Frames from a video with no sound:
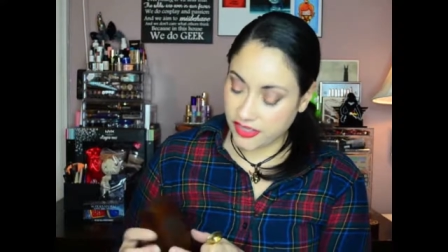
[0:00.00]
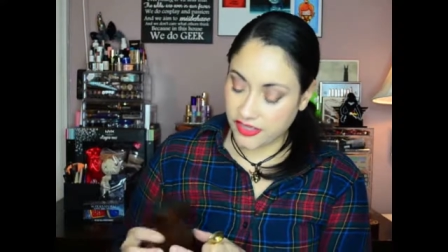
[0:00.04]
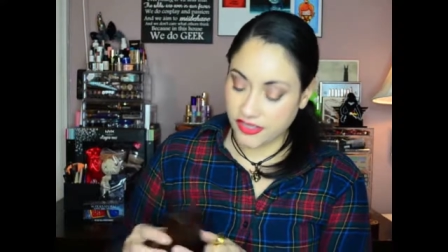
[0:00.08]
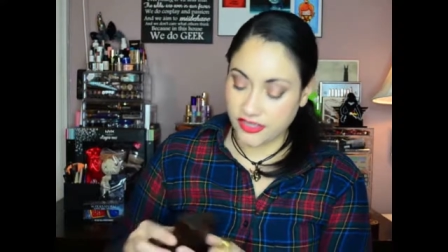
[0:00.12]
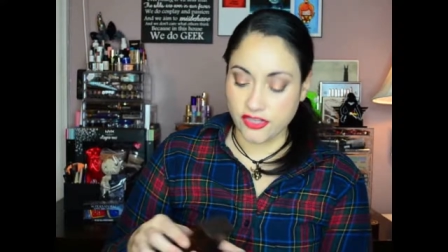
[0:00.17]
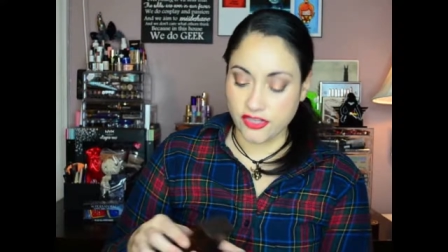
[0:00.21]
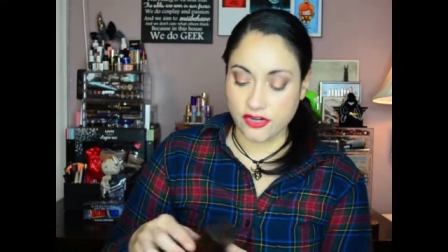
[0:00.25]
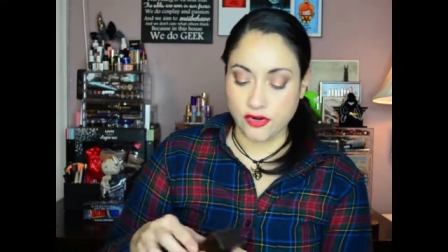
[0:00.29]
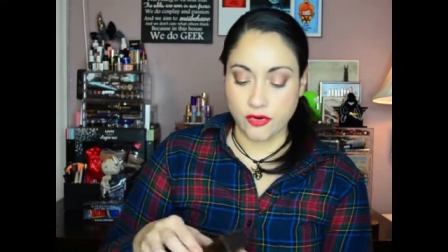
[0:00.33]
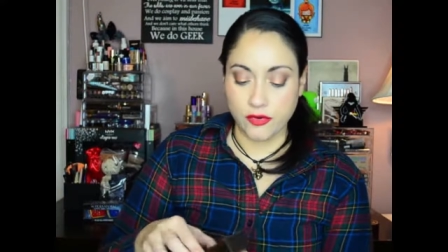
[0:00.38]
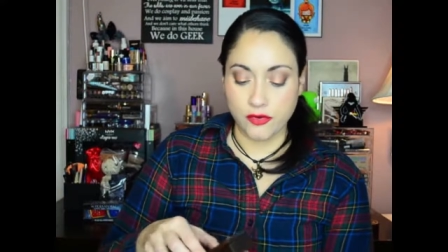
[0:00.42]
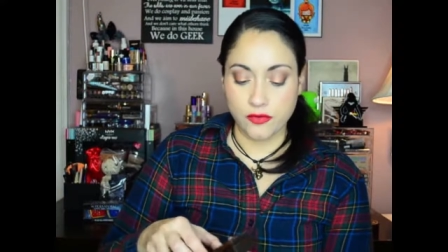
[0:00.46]

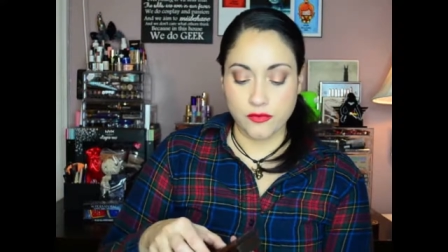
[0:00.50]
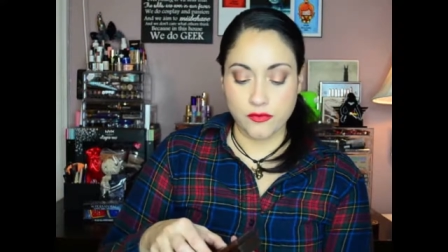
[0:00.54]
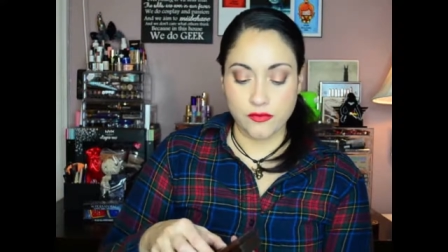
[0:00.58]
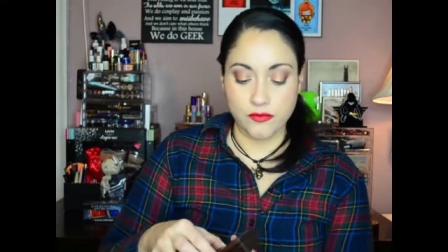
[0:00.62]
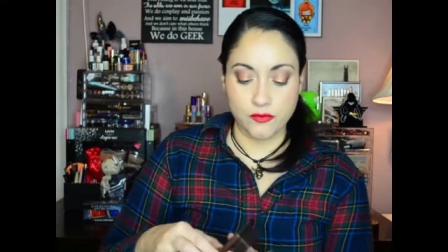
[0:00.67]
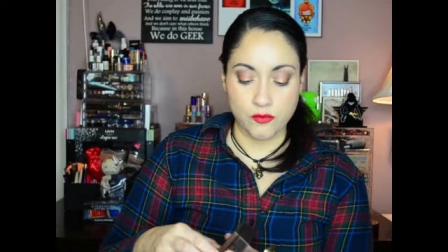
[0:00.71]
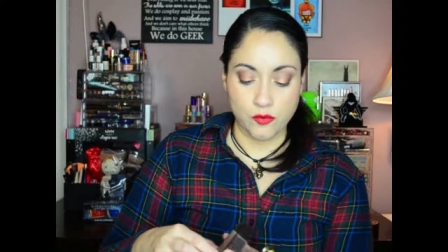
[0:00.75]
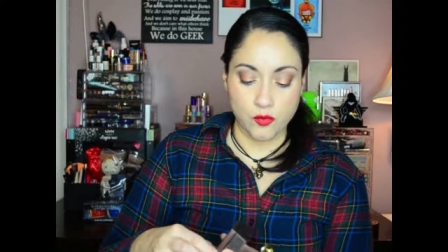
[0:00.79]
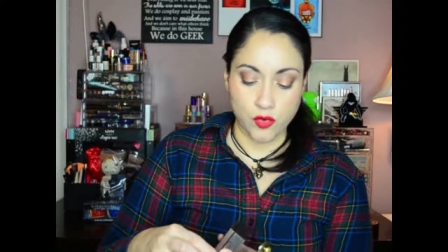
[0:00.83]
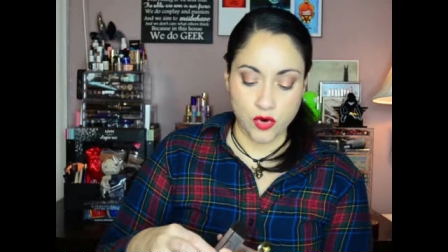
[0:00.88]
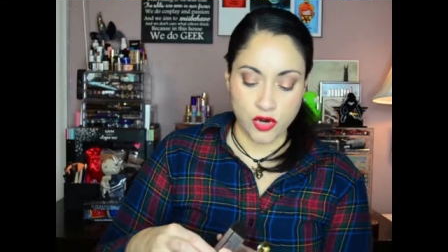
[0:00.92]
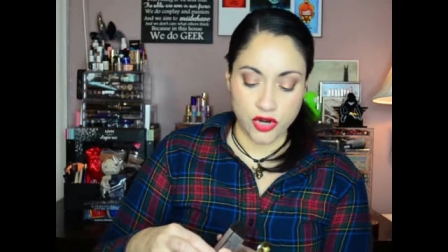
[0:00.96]
you know,
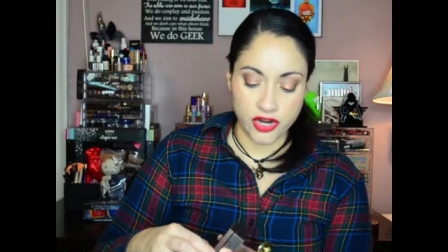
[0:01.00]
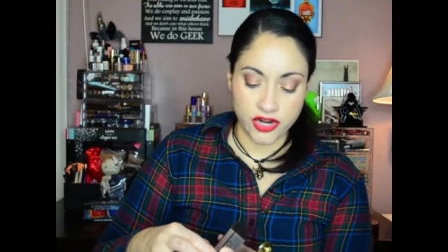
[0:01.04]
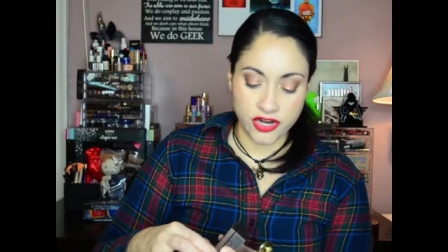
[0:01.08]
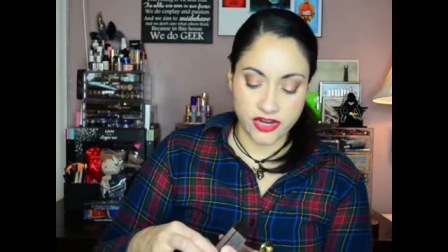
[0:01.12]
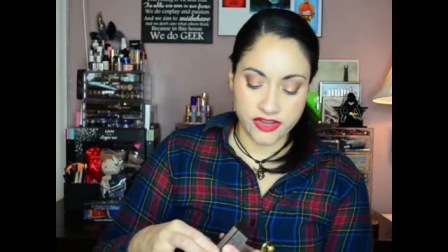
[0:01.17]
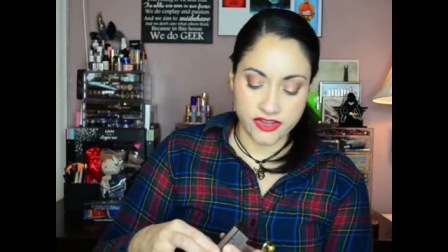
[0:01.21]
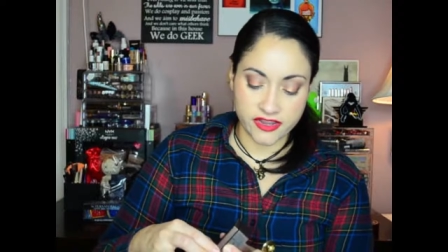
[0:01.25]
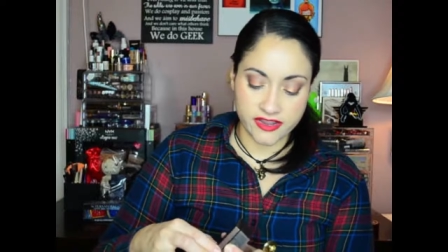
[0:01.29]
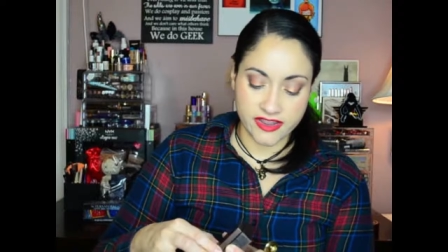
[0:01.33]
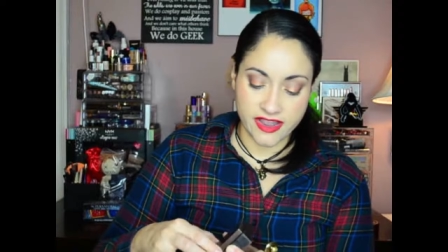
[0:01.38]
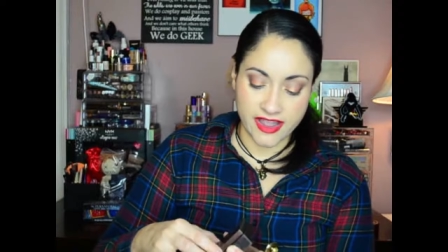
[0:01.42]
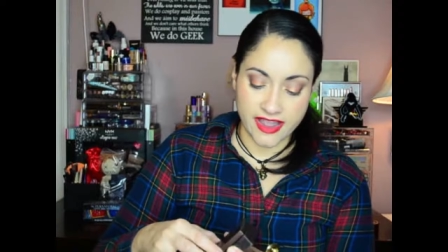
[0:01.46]
work,
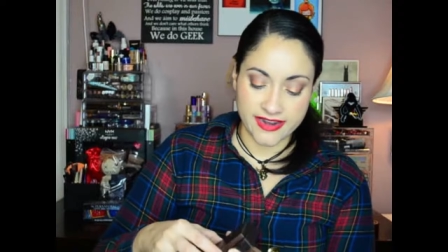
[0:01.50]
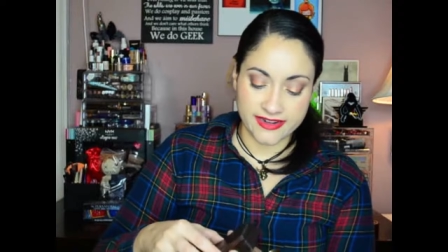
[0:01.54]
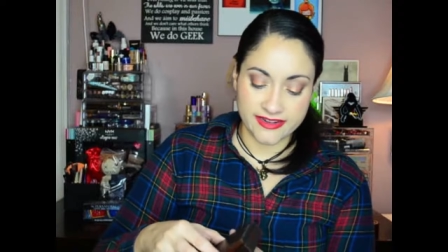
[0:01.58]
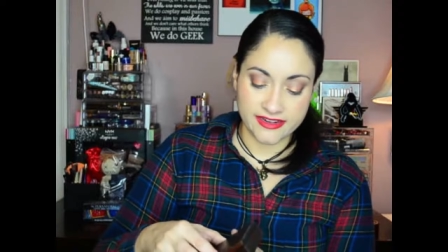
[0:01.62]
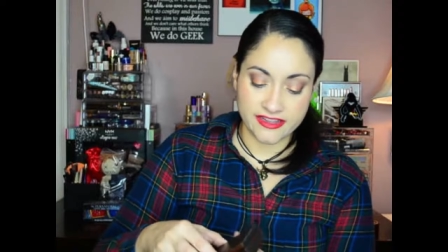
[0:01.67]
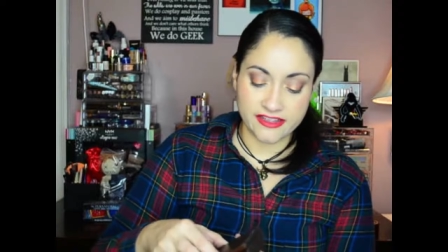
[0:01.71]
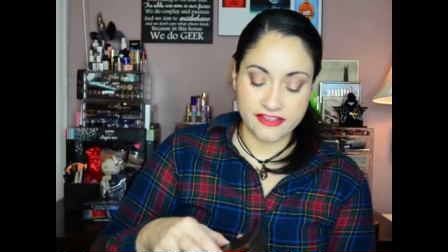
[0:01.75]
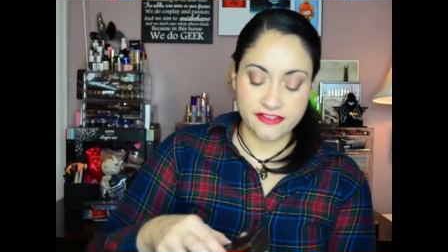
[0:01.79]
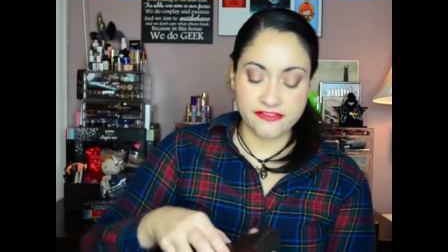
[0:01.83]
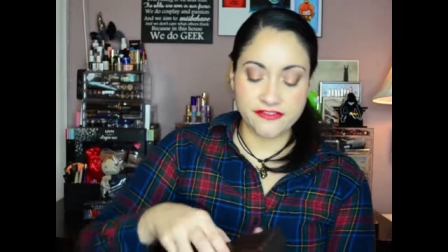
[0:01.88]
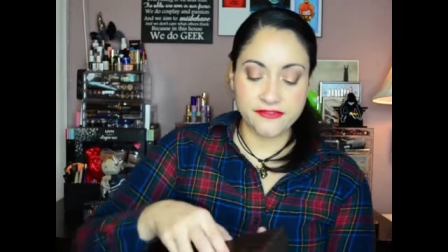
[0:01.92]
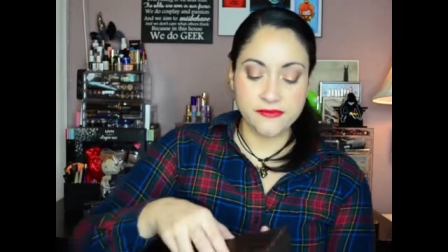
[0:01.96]
kind
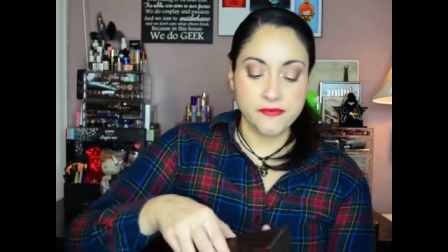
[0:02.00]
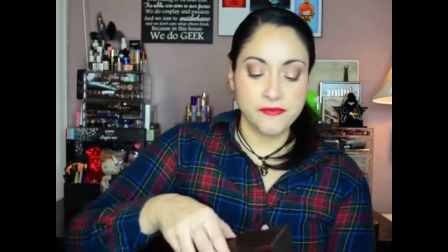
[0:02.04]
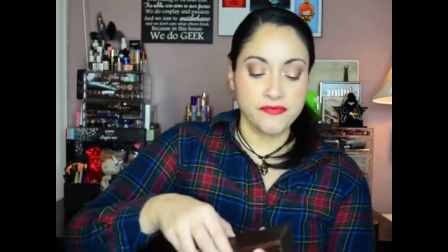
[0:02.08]
of.